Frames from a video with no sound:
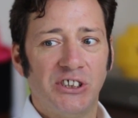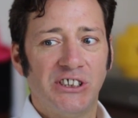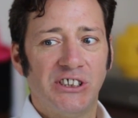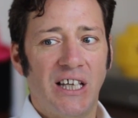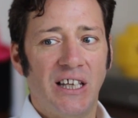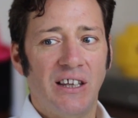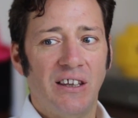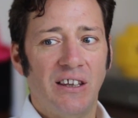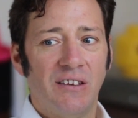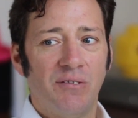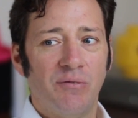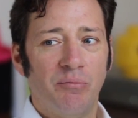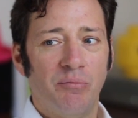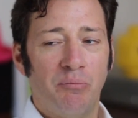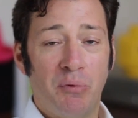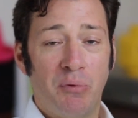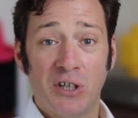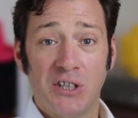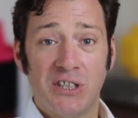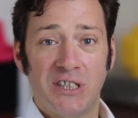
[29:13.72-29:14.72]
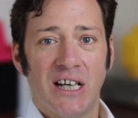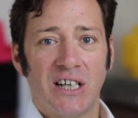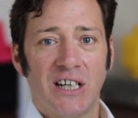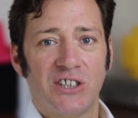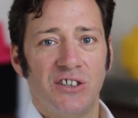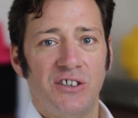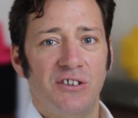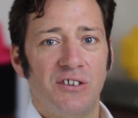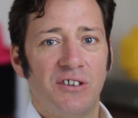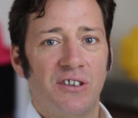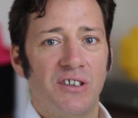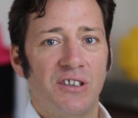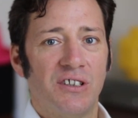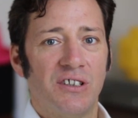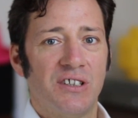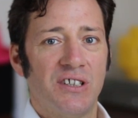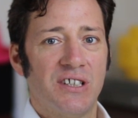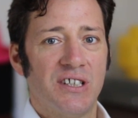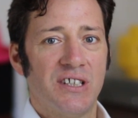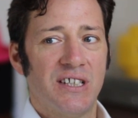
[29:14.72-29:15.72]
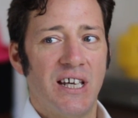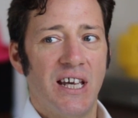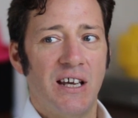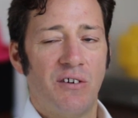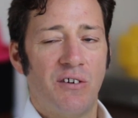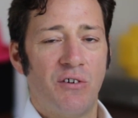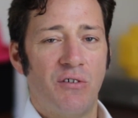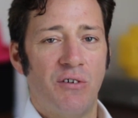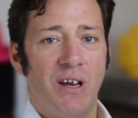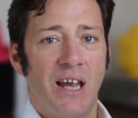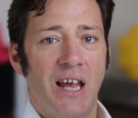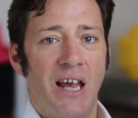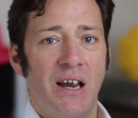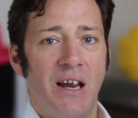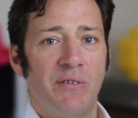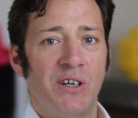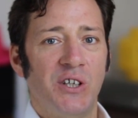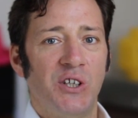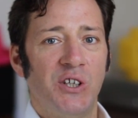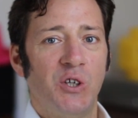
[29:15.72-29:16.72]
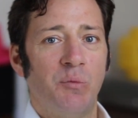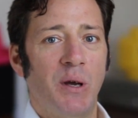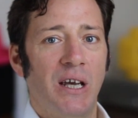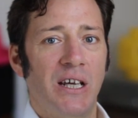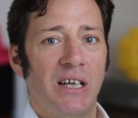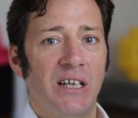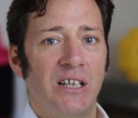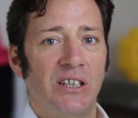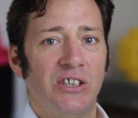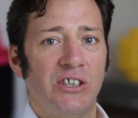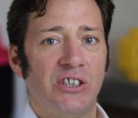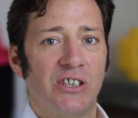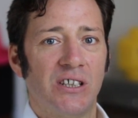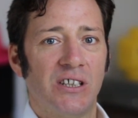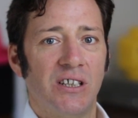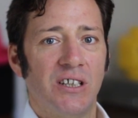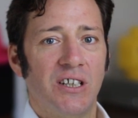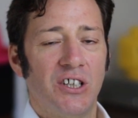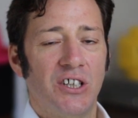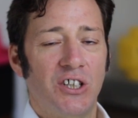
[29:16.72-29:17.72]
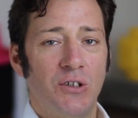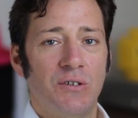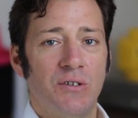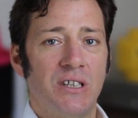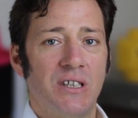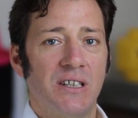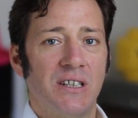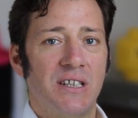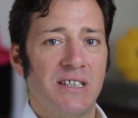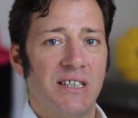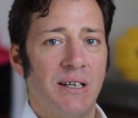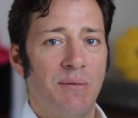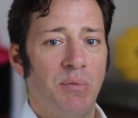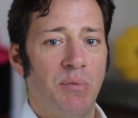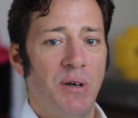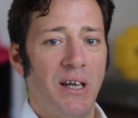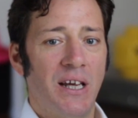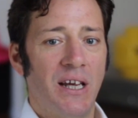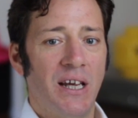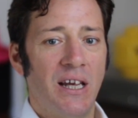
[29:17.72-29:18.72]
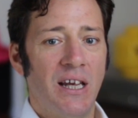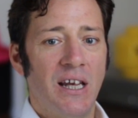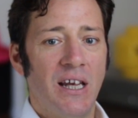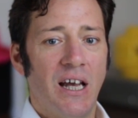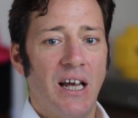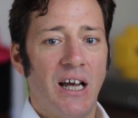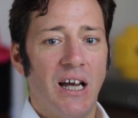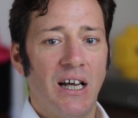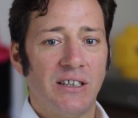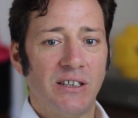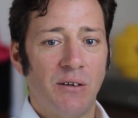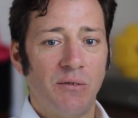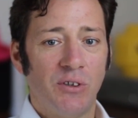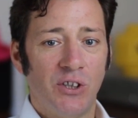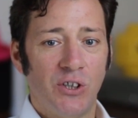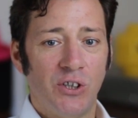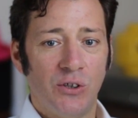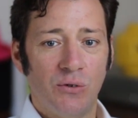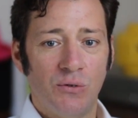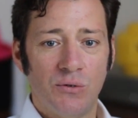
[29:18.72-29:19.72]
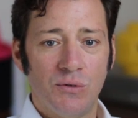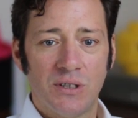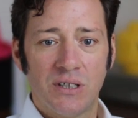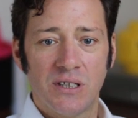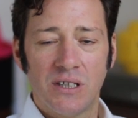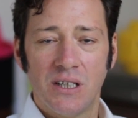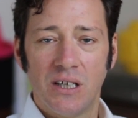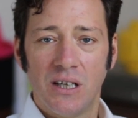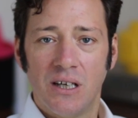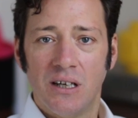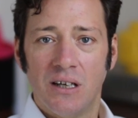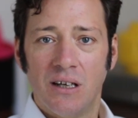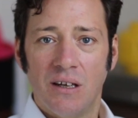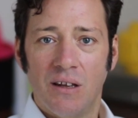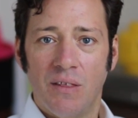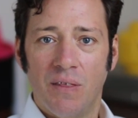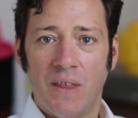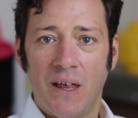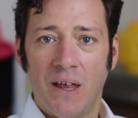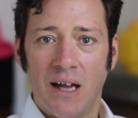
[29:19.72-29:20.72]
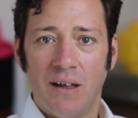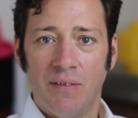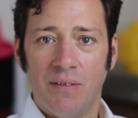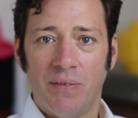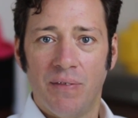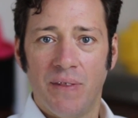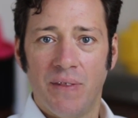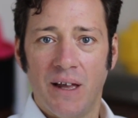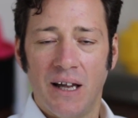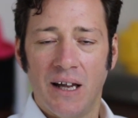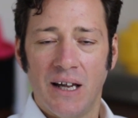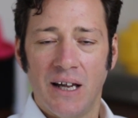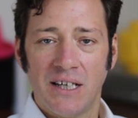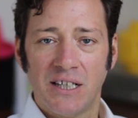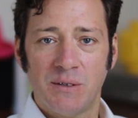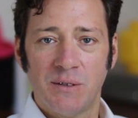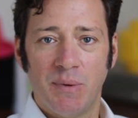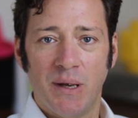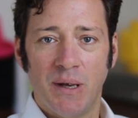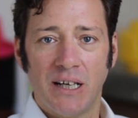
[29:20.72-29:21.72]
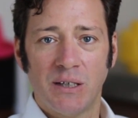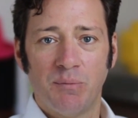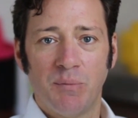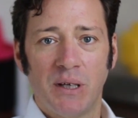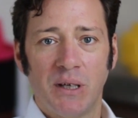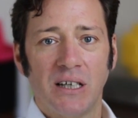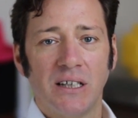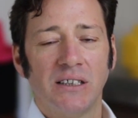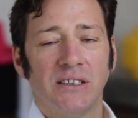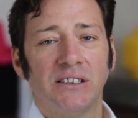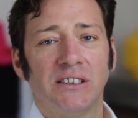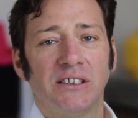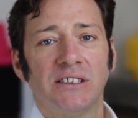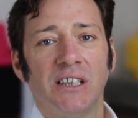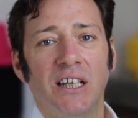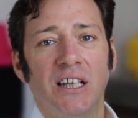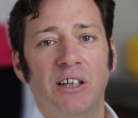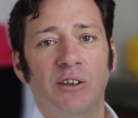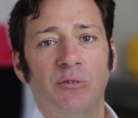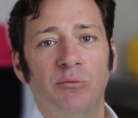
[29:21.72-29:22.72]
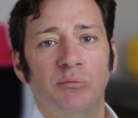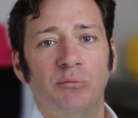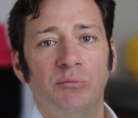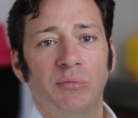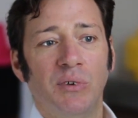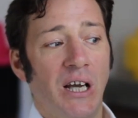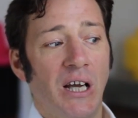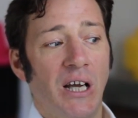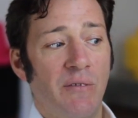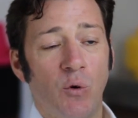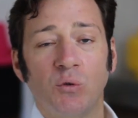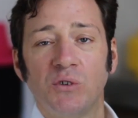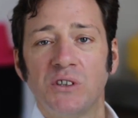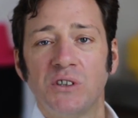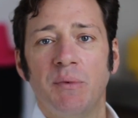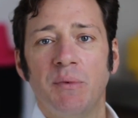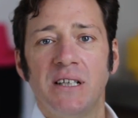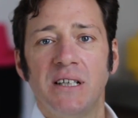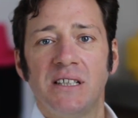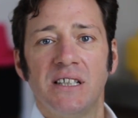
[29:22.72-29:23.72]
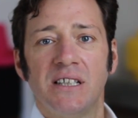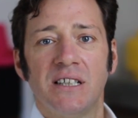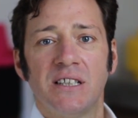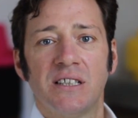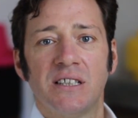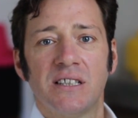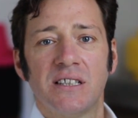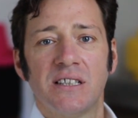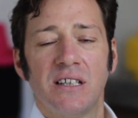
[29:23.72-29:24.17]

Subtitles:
set per section. You can say create every new page using this template. I don't use that aspect because I've automated